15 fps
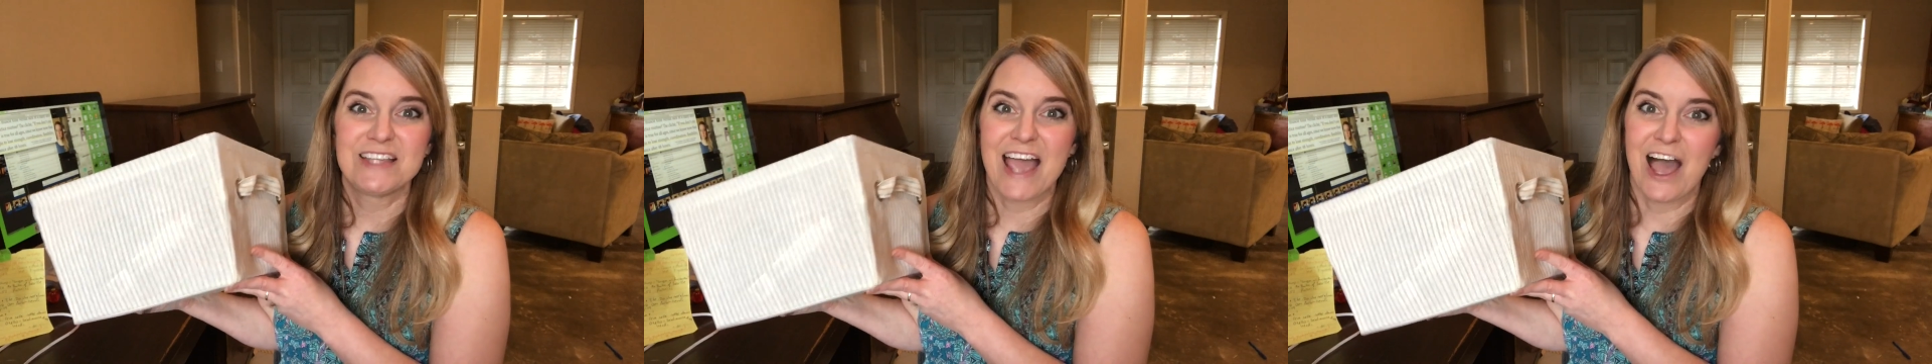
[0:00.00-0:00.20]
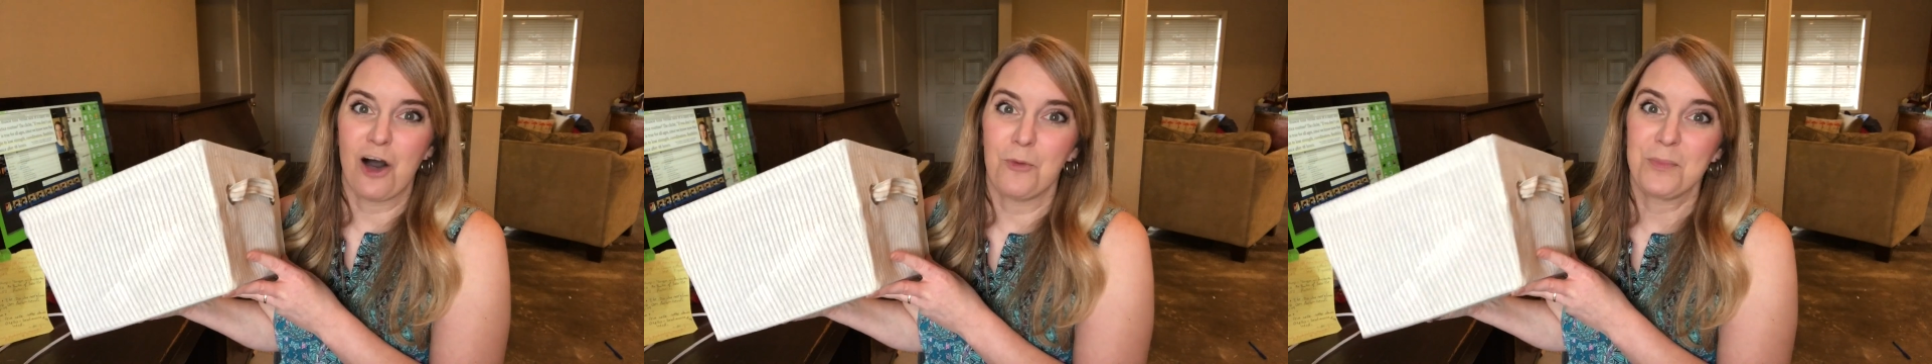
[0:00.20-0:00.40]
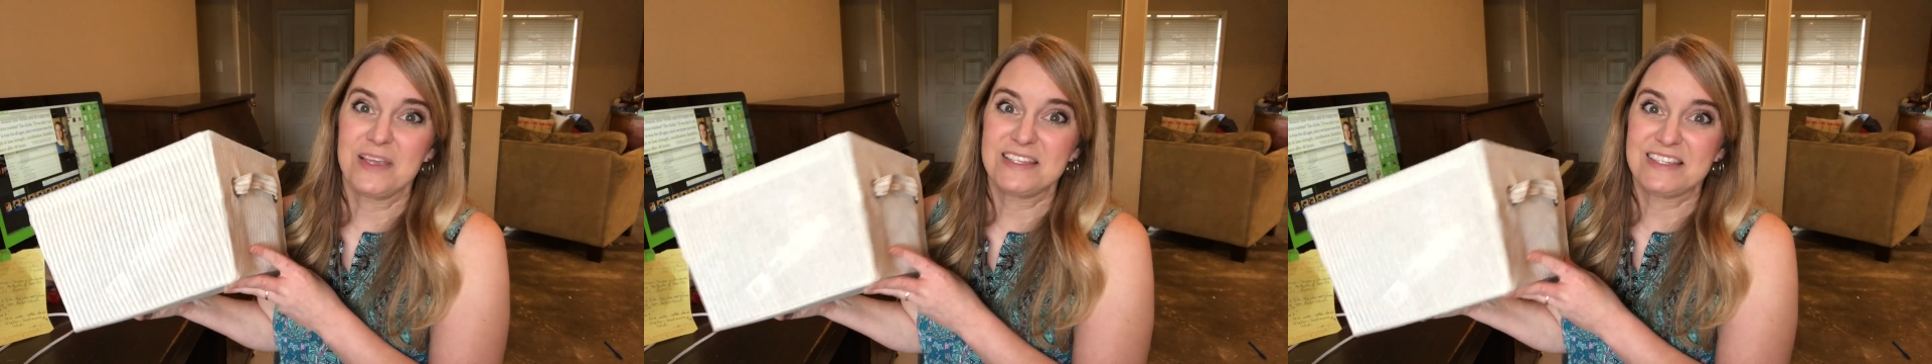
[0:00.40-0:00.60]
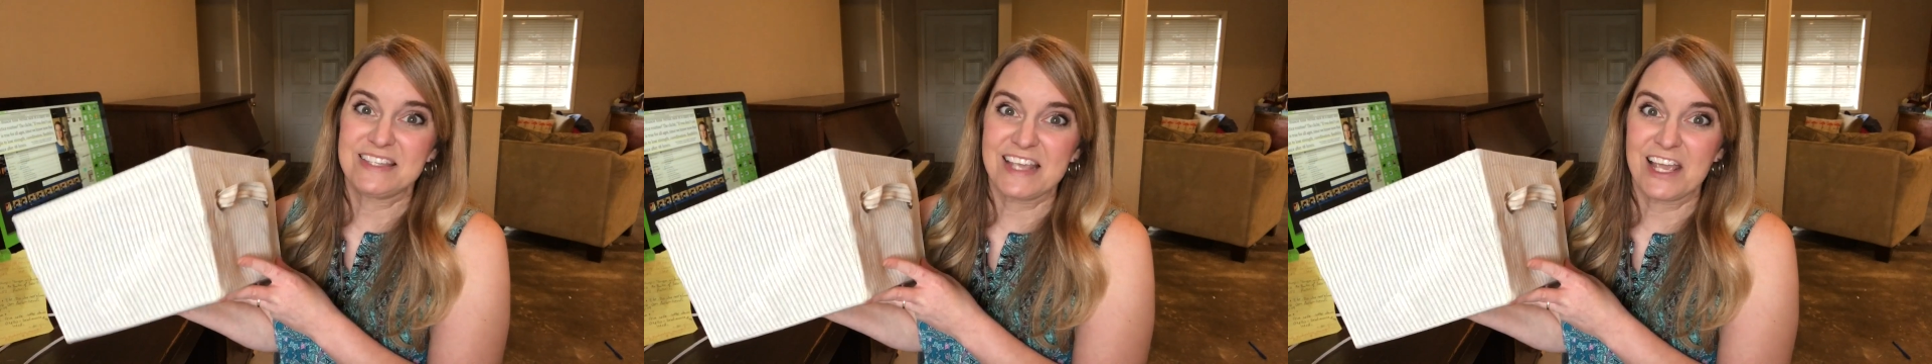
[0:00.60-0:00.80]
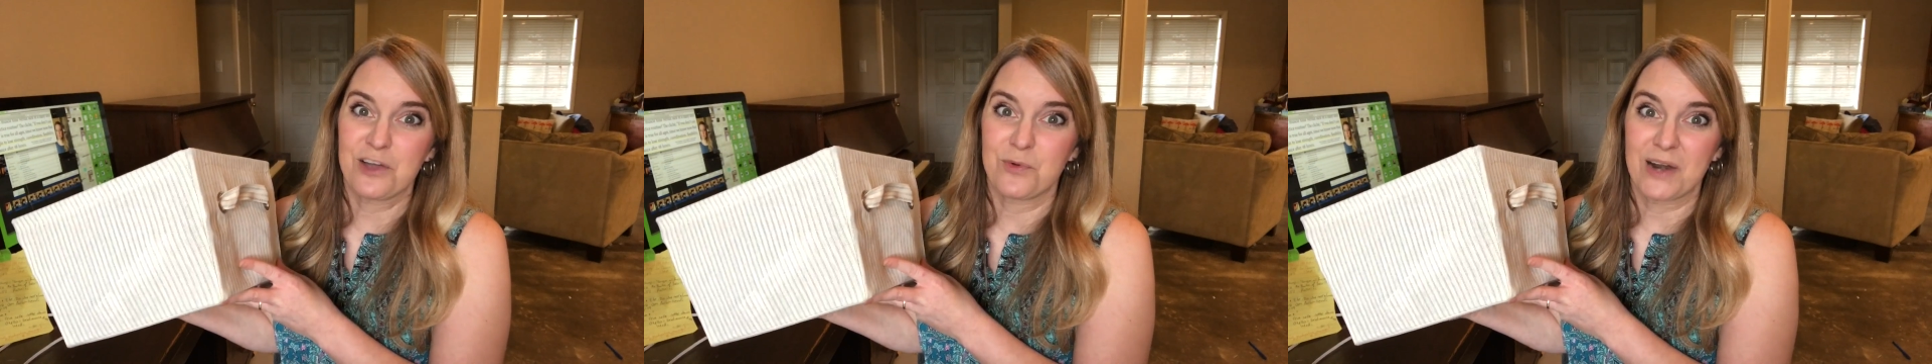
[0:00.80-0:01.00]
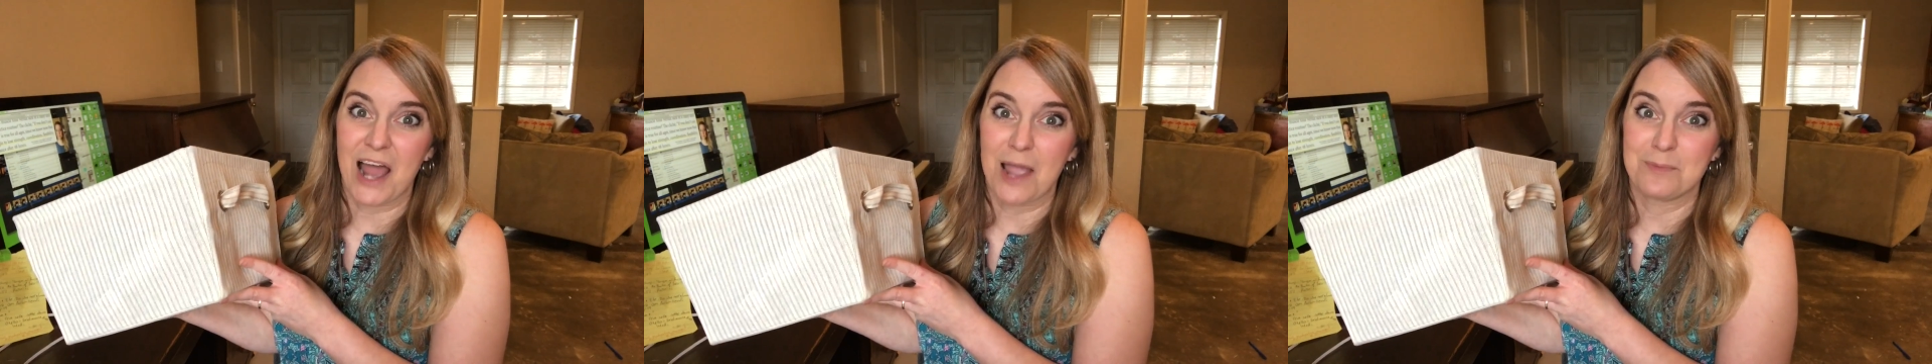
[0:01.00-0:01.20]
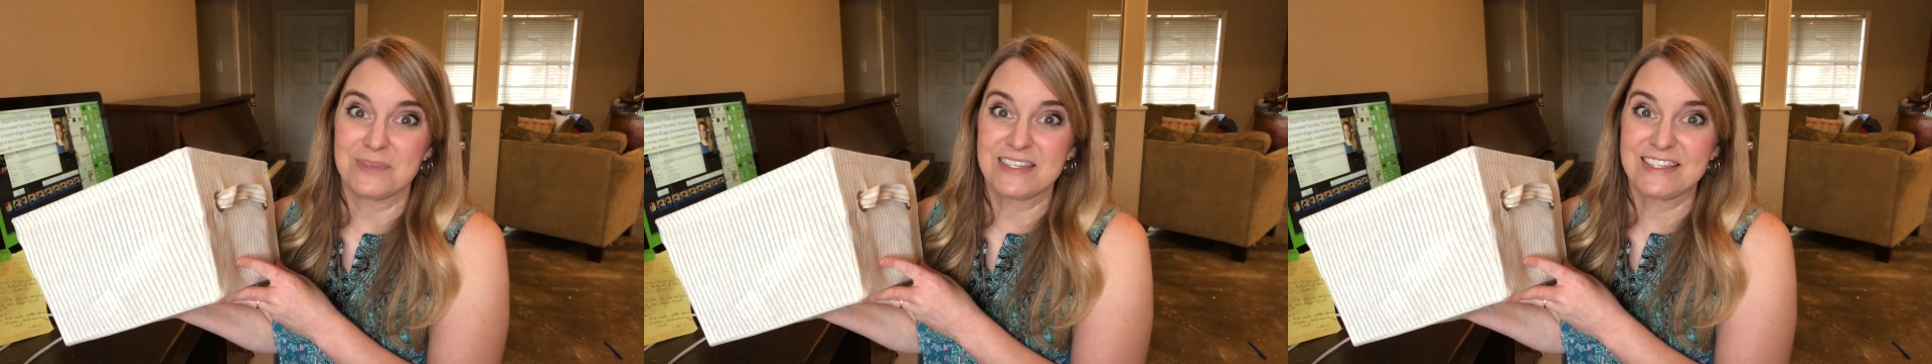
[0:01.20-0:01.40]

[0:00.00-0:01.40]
to help me sing when I'm